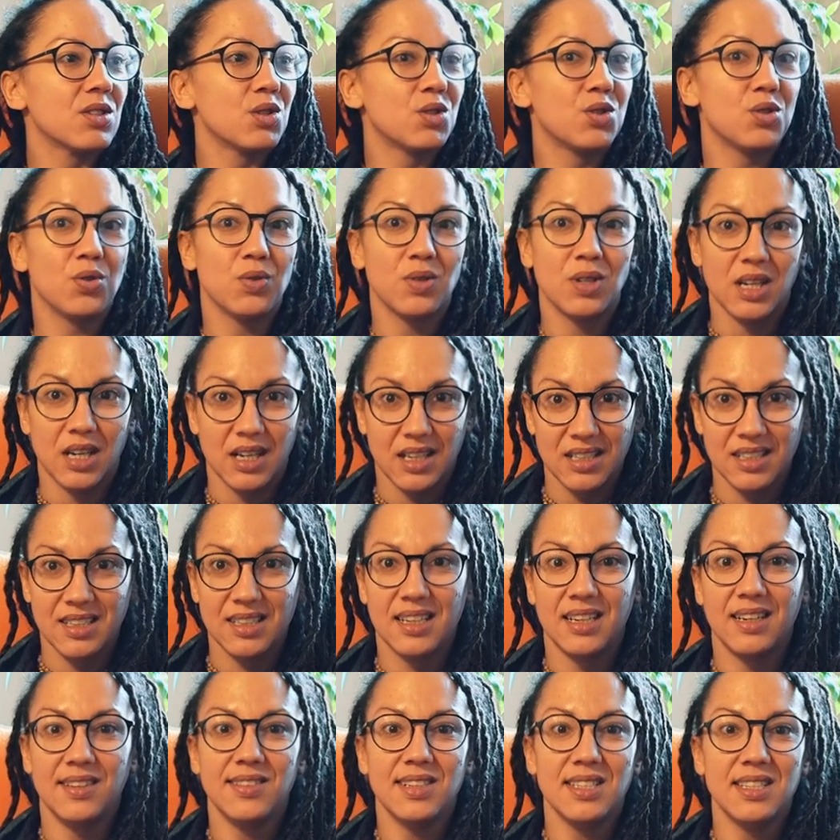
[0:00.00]
do not
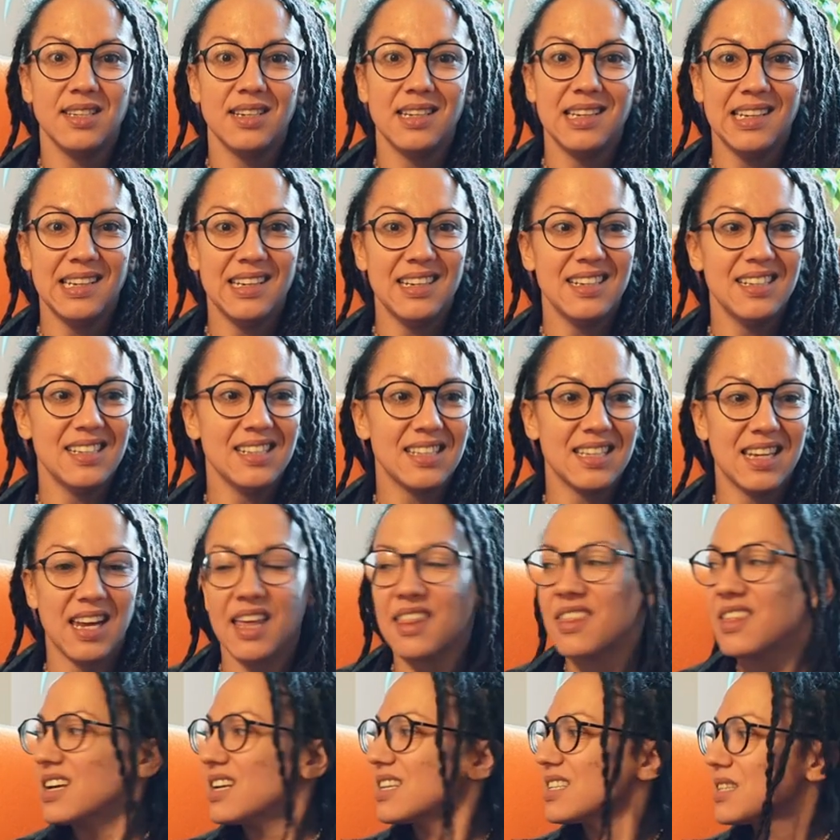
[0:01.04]
have a CDs, and I
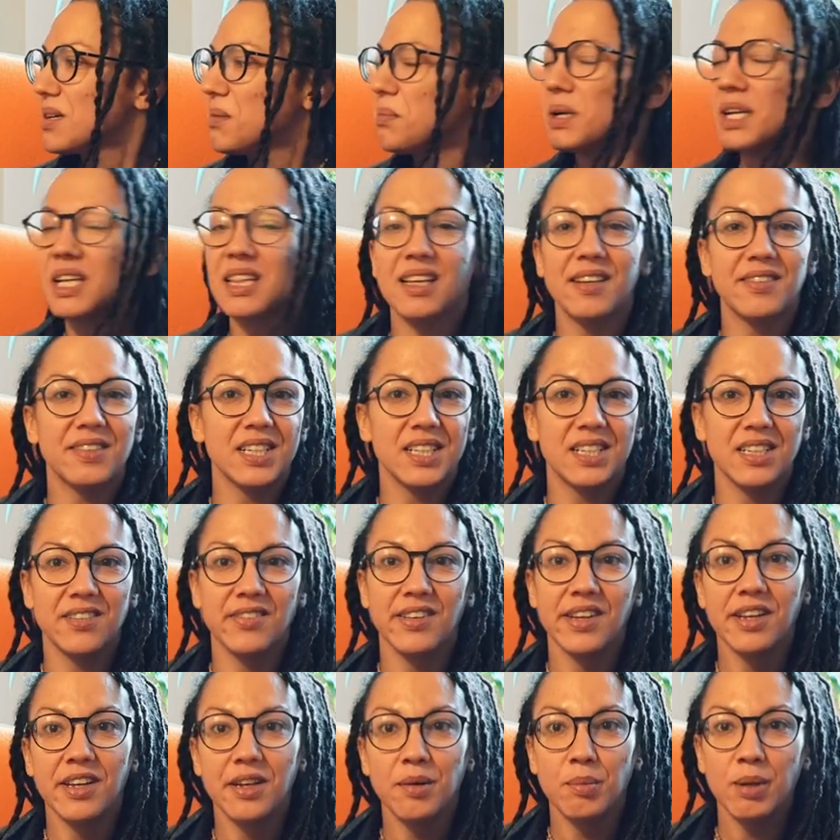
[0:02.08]
think somebody left a
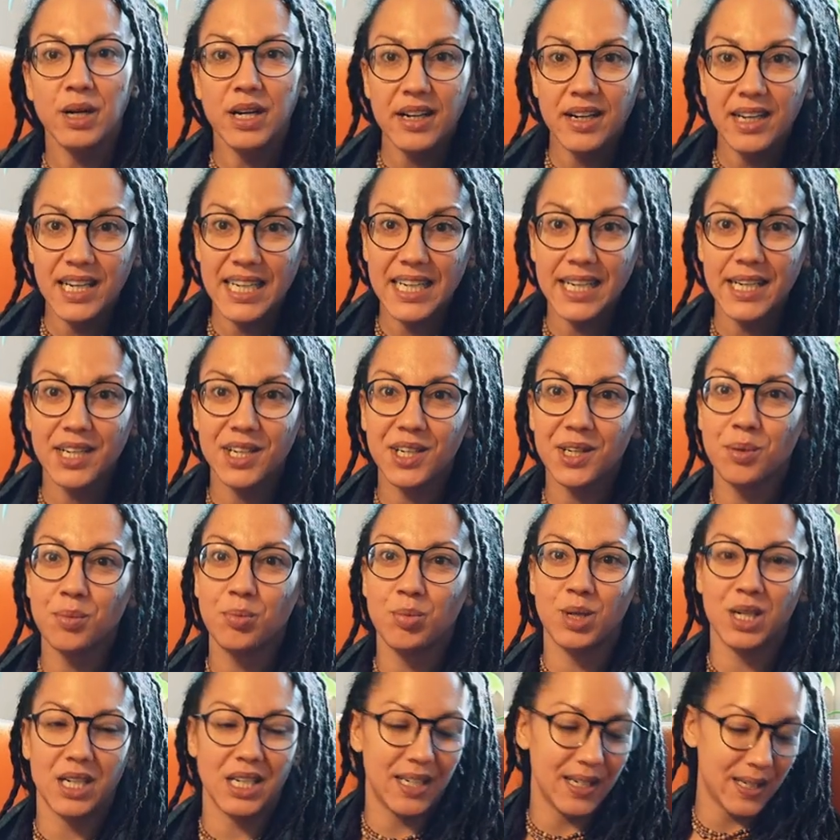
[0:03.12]
DVD player here,
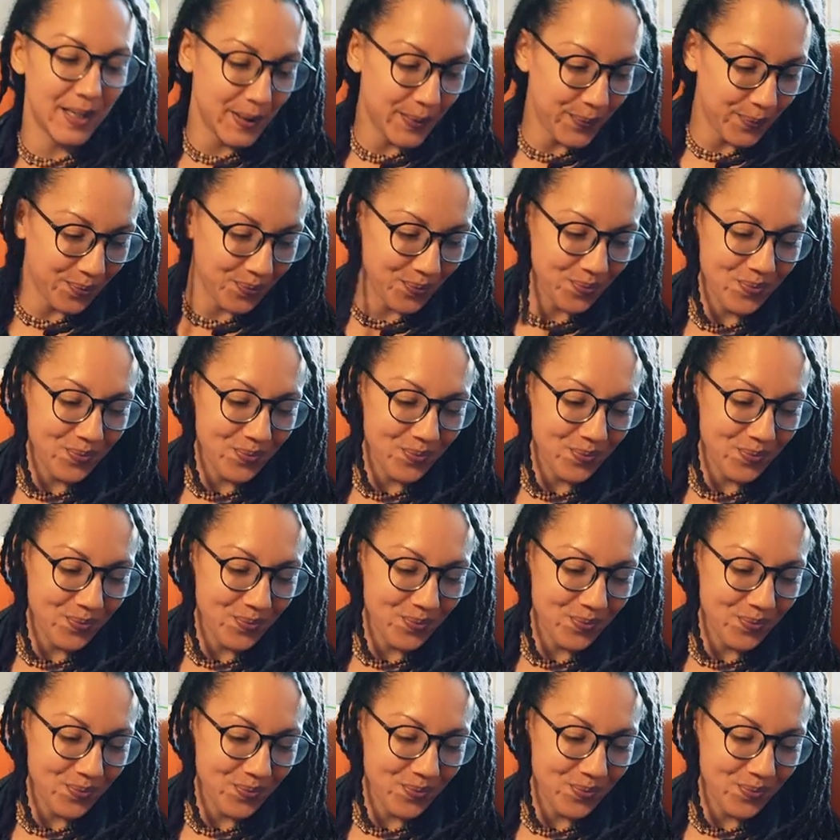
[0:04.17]
but